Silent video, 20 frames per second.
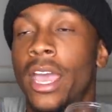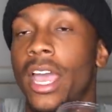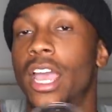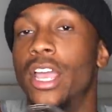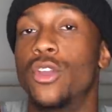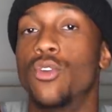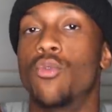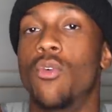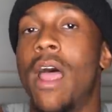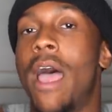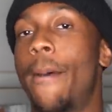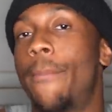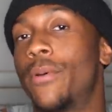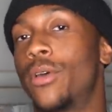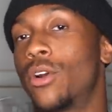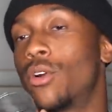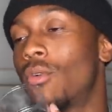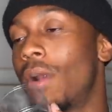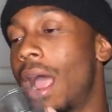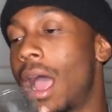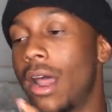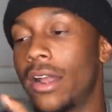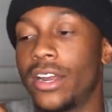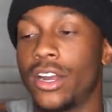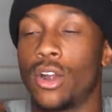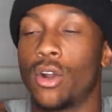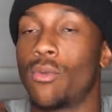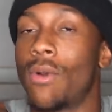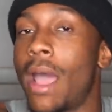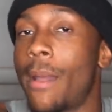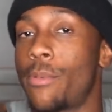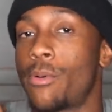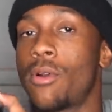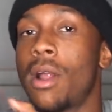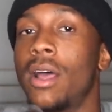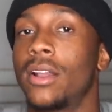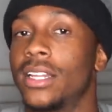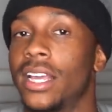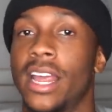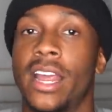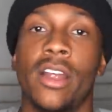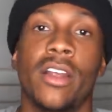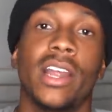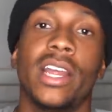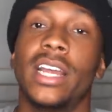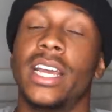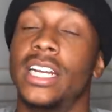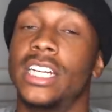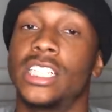And you wrap it around it or wrap around the area